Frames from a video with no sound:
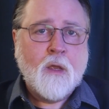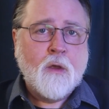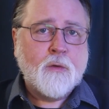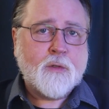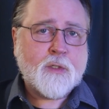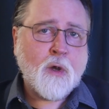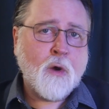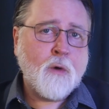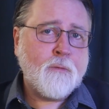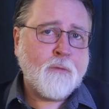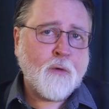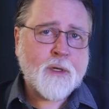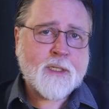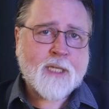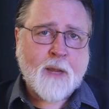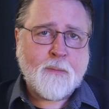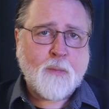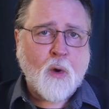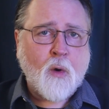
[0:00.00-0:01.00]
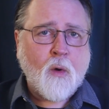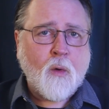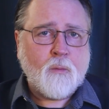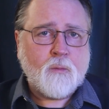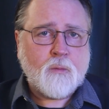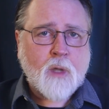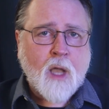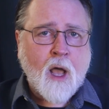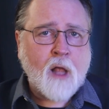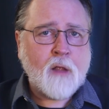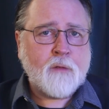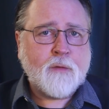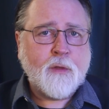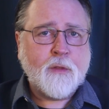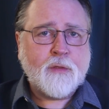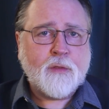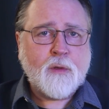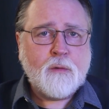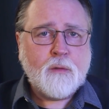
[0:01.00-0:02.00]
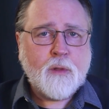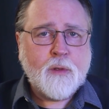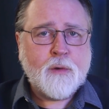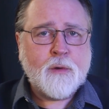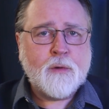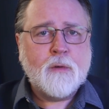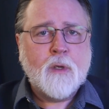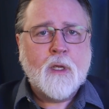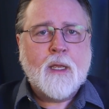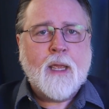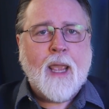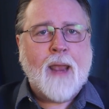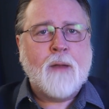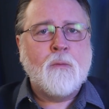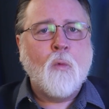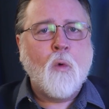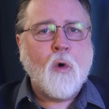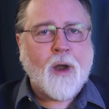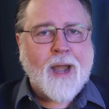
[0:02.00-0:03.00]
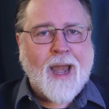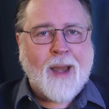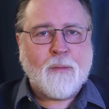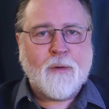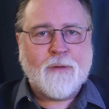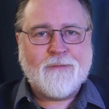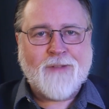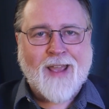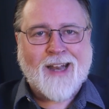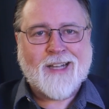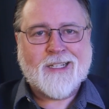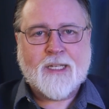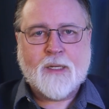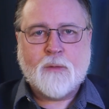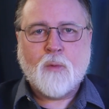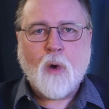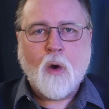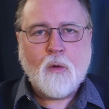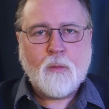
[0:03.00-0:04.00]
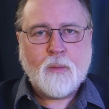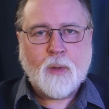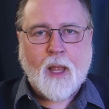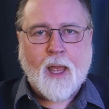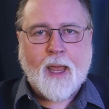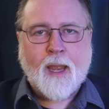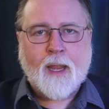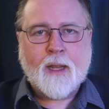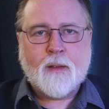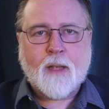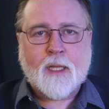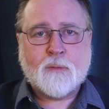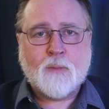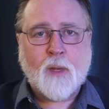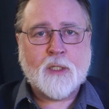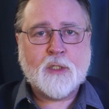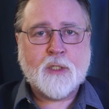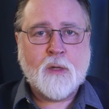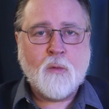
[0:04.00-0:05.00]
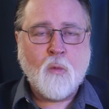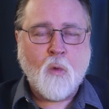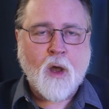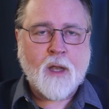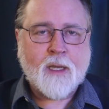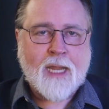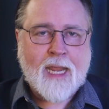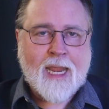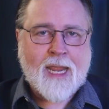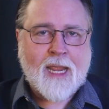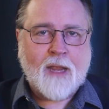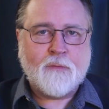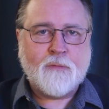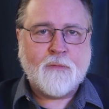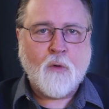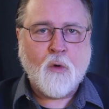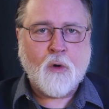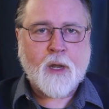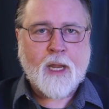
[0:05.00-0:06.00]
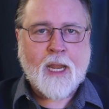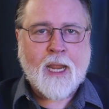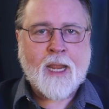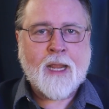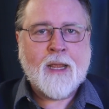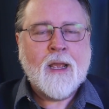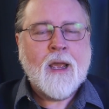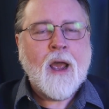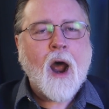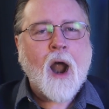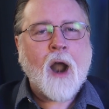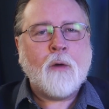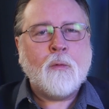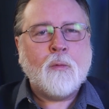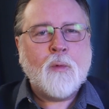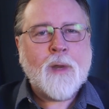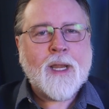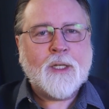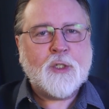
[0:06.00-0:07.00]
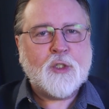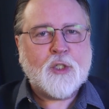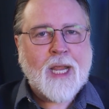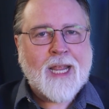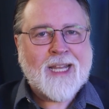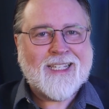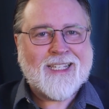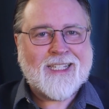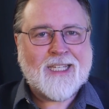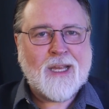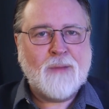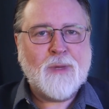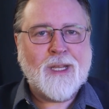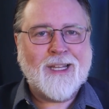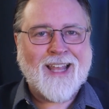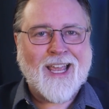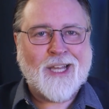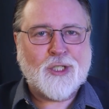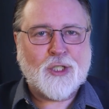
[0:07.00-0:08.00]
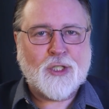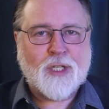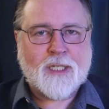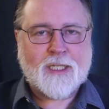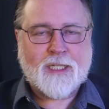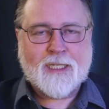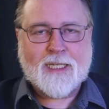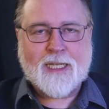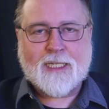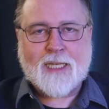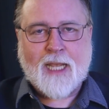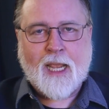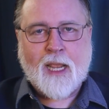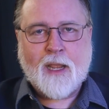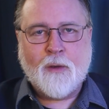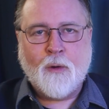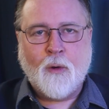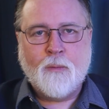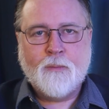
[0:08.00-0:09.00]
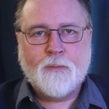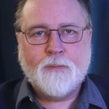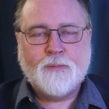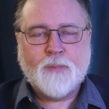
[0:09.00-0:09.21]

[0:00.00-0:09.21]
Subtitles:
So, for example, Call of Cthulhu and Warhammer Fantasy Roleplay, especially 1e and 4e, are rich in simulationist detail.